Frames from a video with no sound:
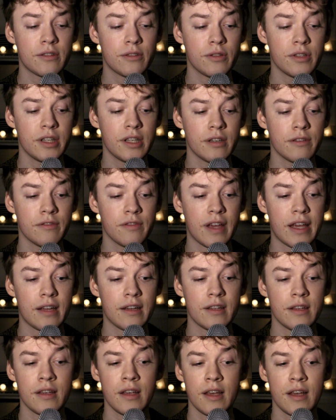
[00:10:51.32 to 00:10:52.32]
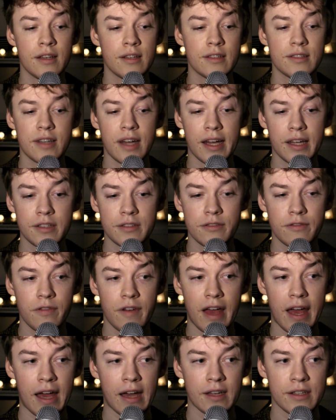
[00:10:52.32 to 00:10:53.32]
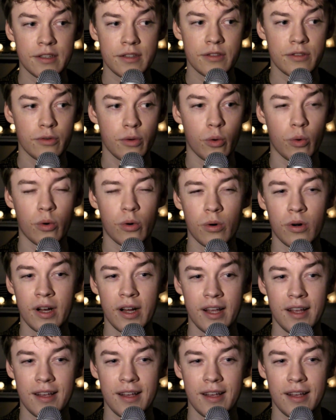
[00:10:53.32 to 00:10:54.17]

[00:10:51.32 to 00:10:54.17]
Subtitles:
to give any science facts or